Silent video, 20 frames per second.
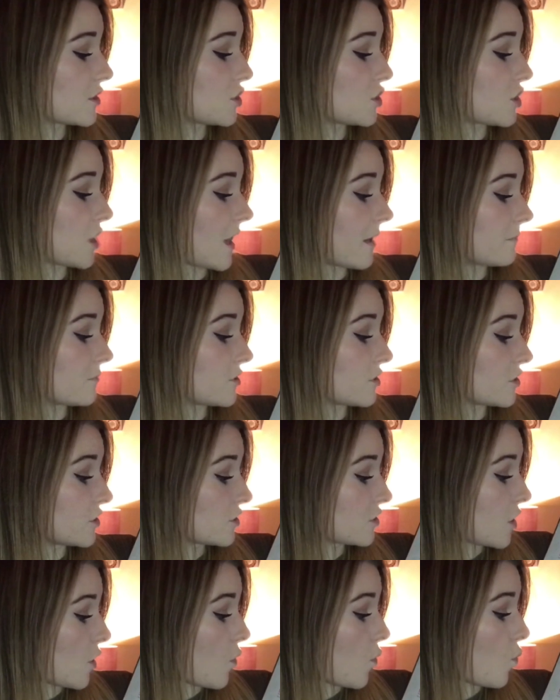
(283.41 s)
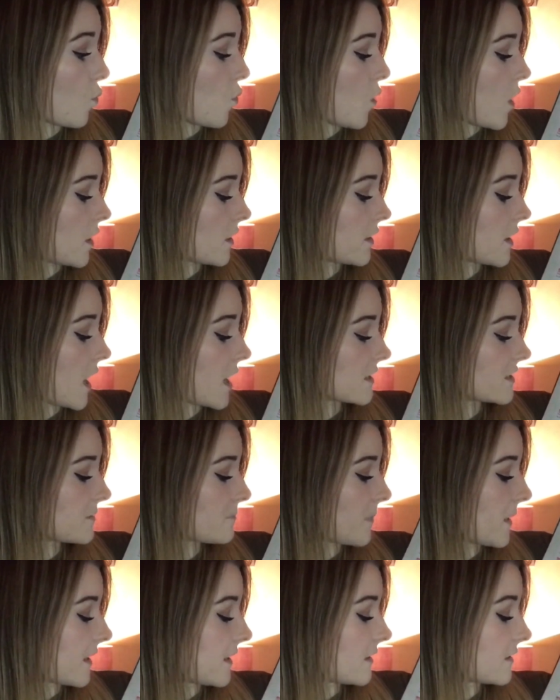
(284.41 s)
Chapters 1,
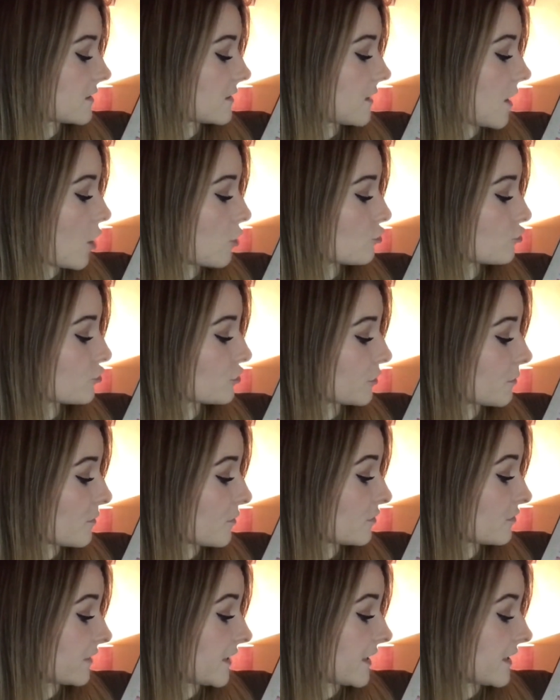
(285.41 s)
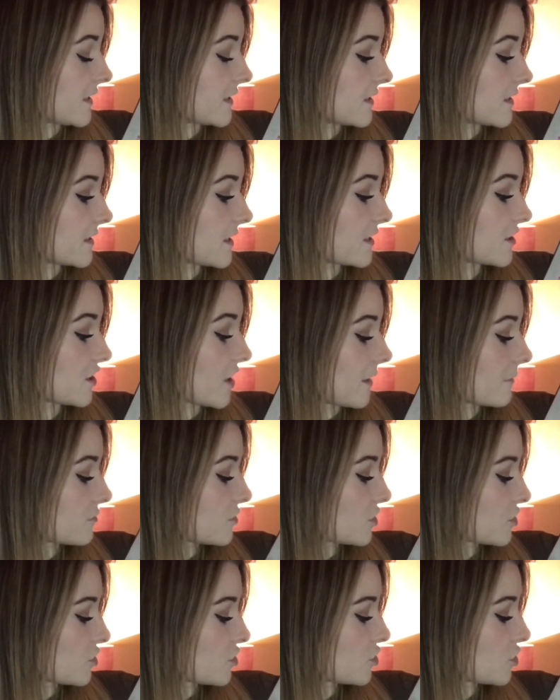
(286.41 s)
Space Ultramarines
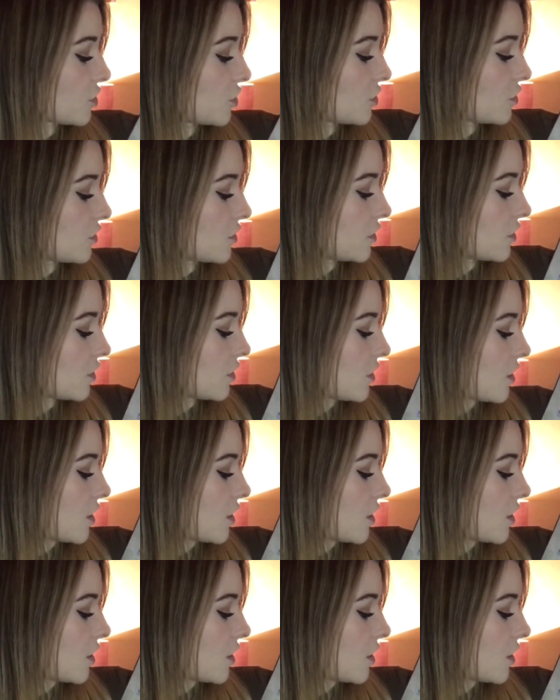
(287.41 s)
Chapters 2,